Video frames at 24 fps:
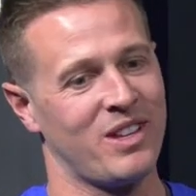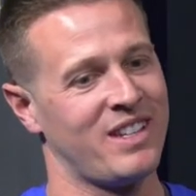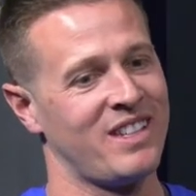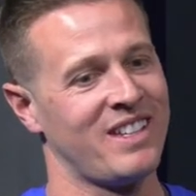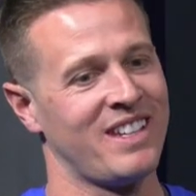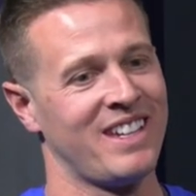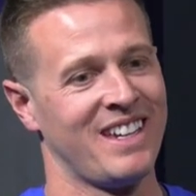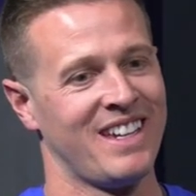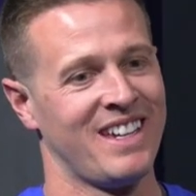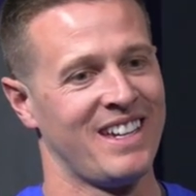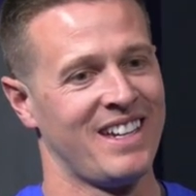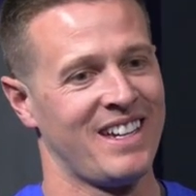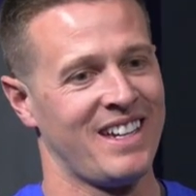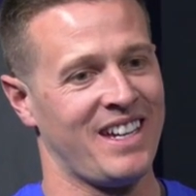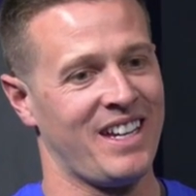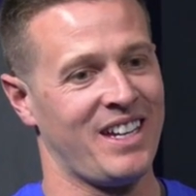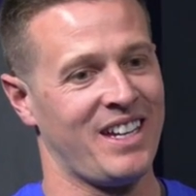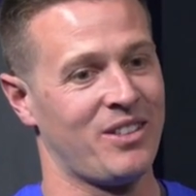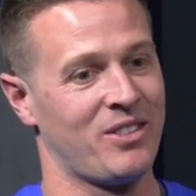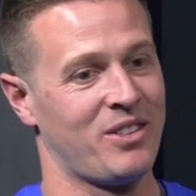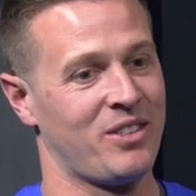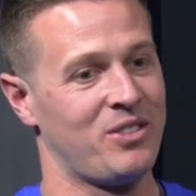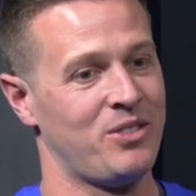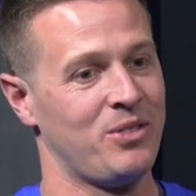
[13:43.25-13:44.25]
Then,
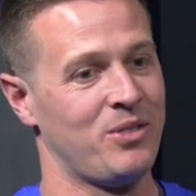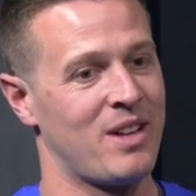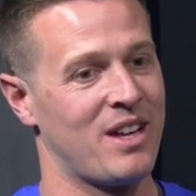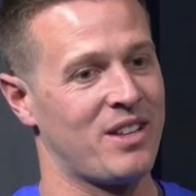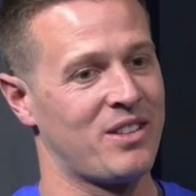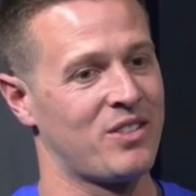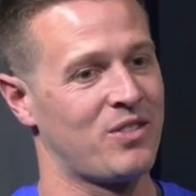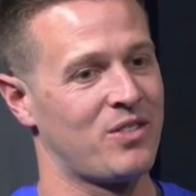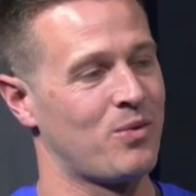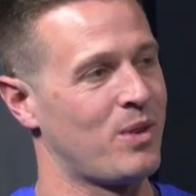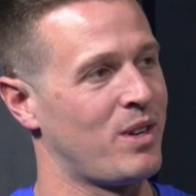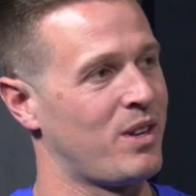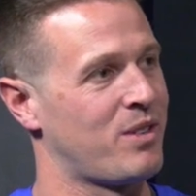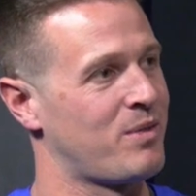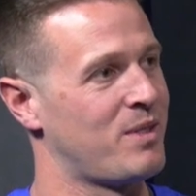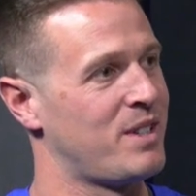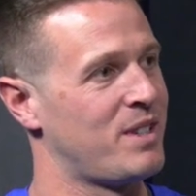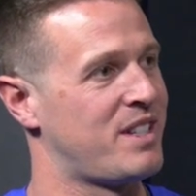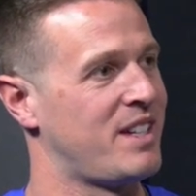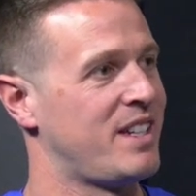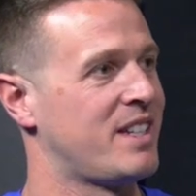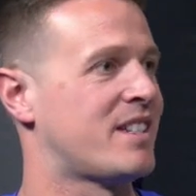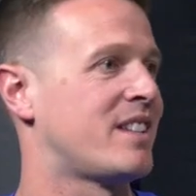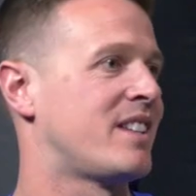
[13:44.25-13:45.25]
you know, the
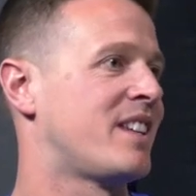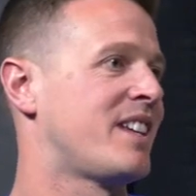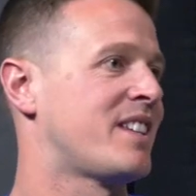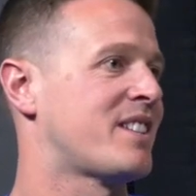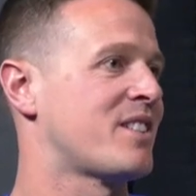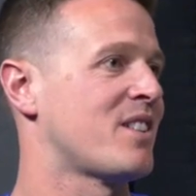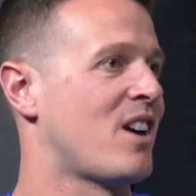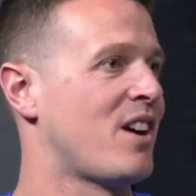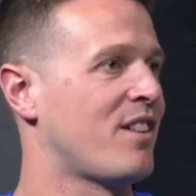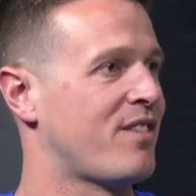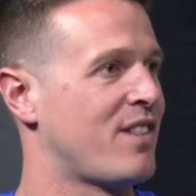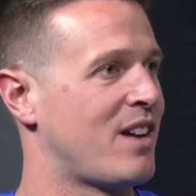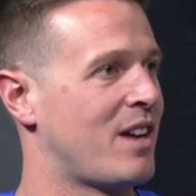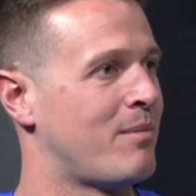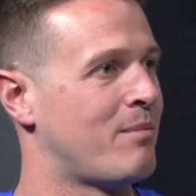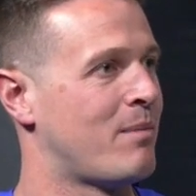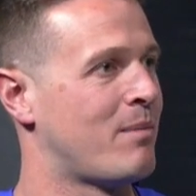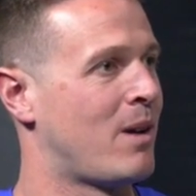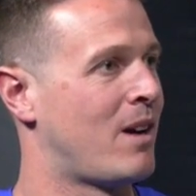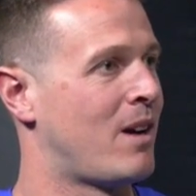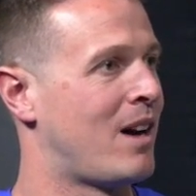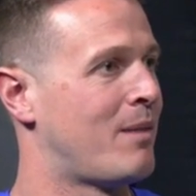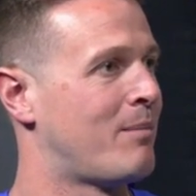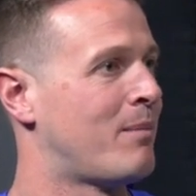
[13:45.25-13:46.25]
2023 season hits off
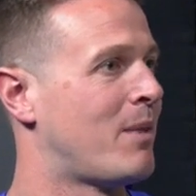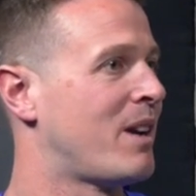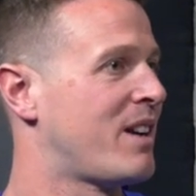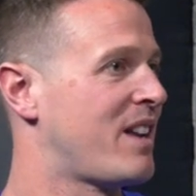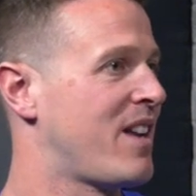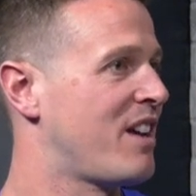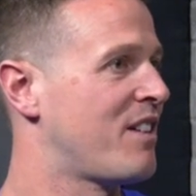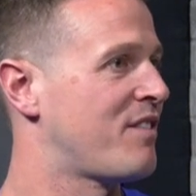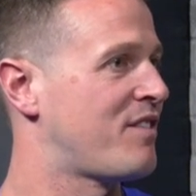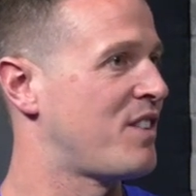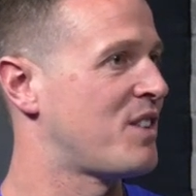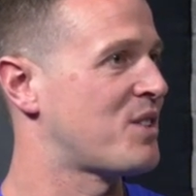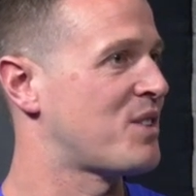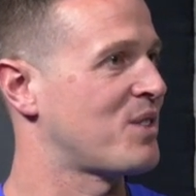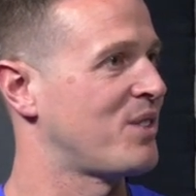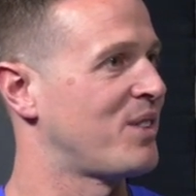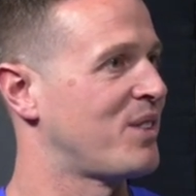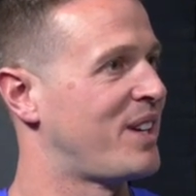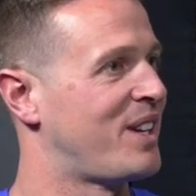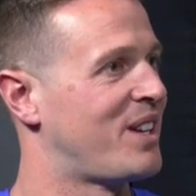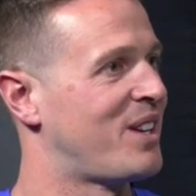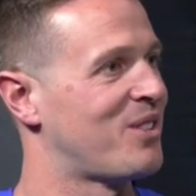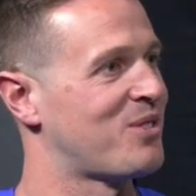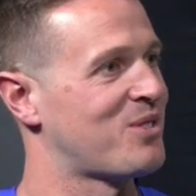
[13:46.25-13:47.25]
on Monday
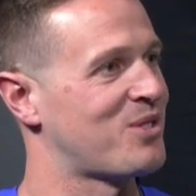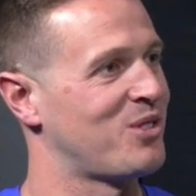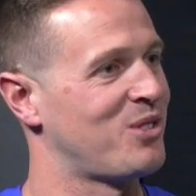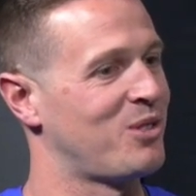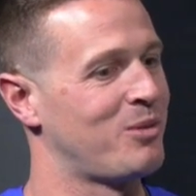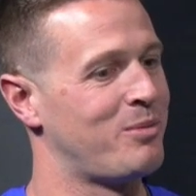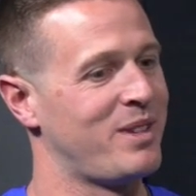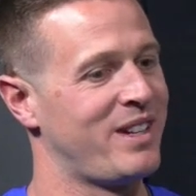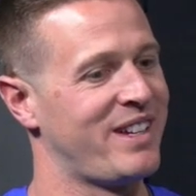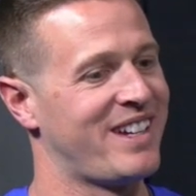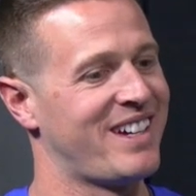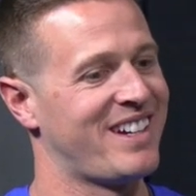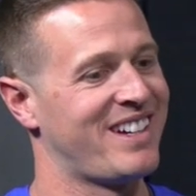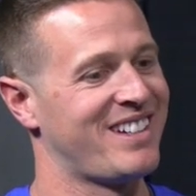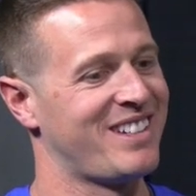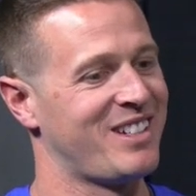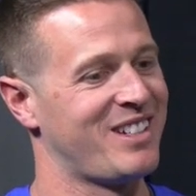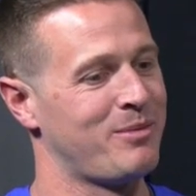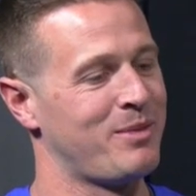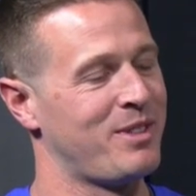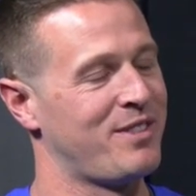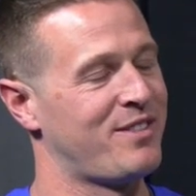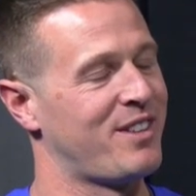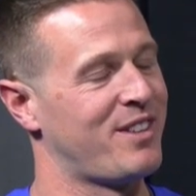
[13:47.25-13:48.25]
officially, you know, so
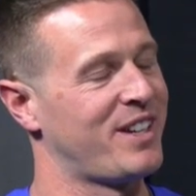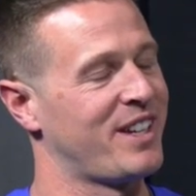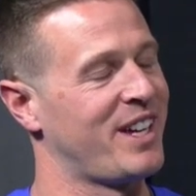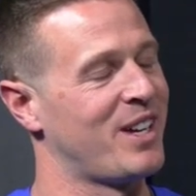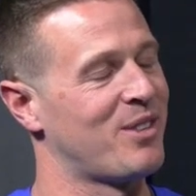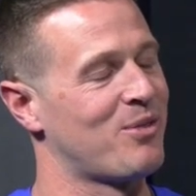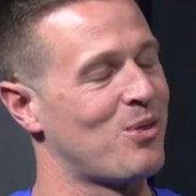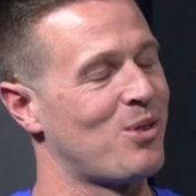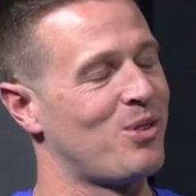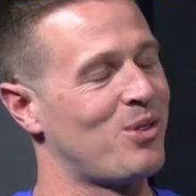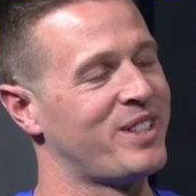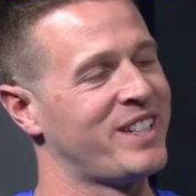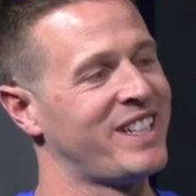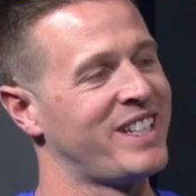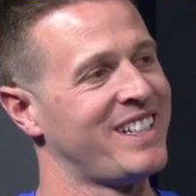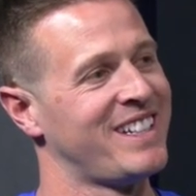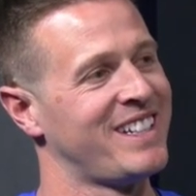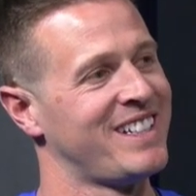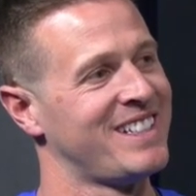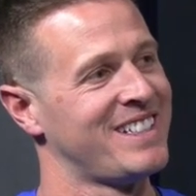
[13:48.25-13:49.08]
it'll be fun to get rolling.